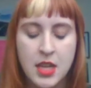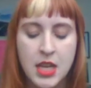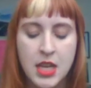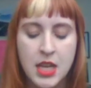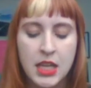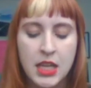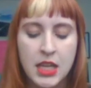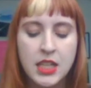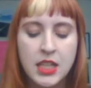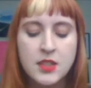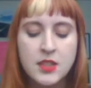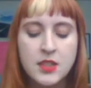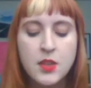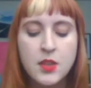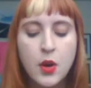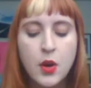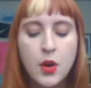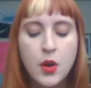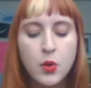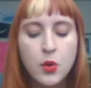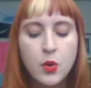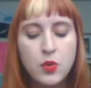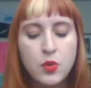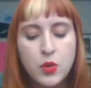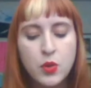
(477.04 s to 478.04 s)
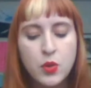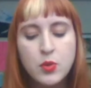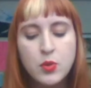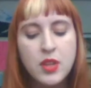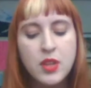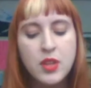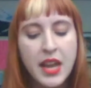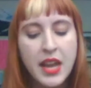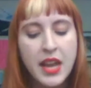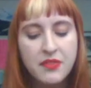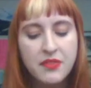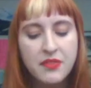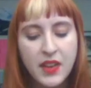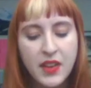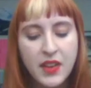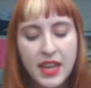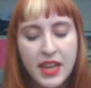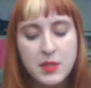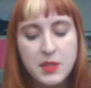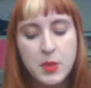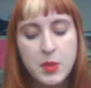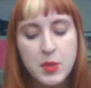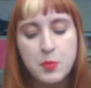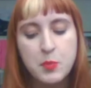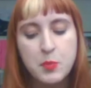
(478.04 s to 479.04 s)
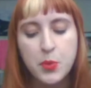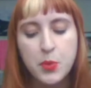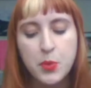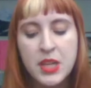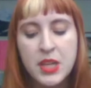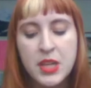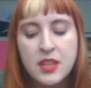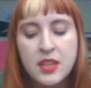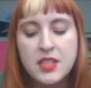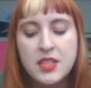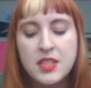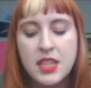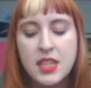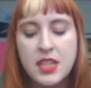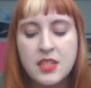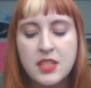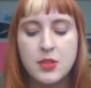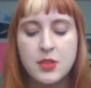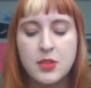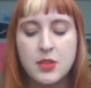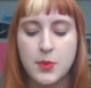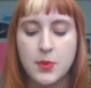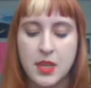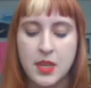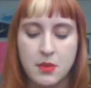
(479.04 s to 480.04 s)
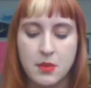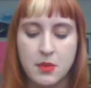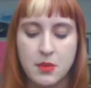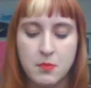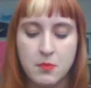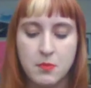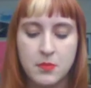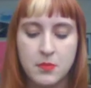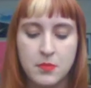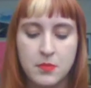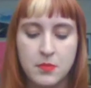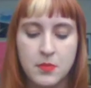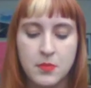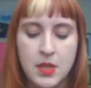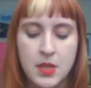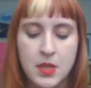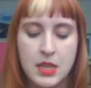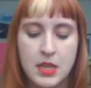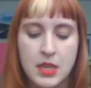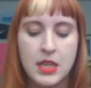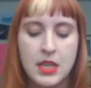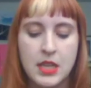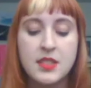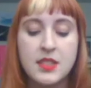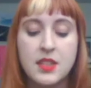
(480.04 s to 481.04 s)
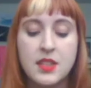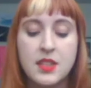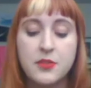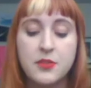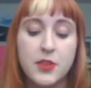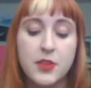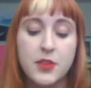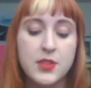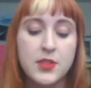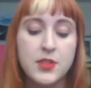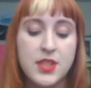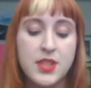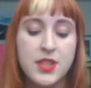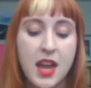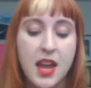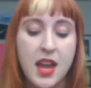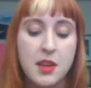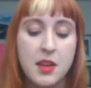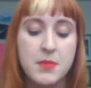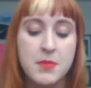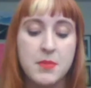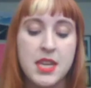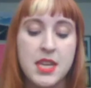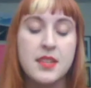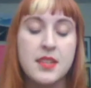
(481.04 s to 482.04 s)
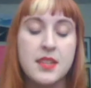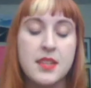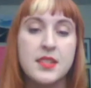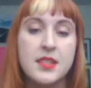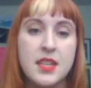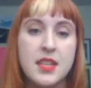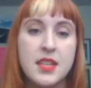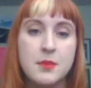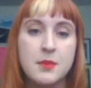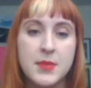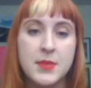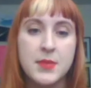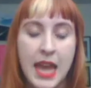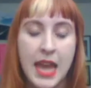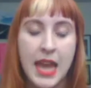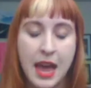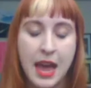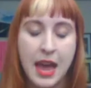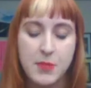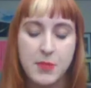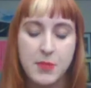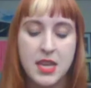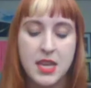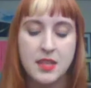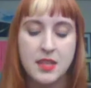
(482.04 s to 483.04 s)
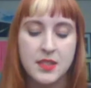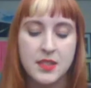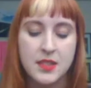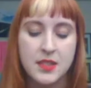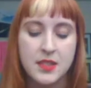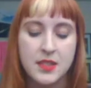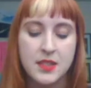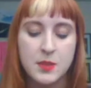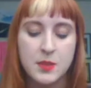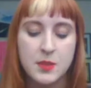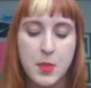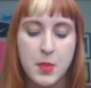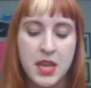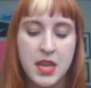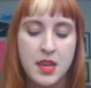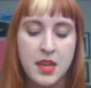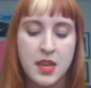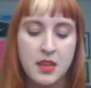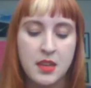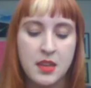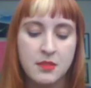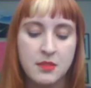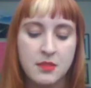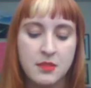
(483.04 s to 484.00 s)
It is as though new life has been breathed into him. It is the first time he seemed happy since B.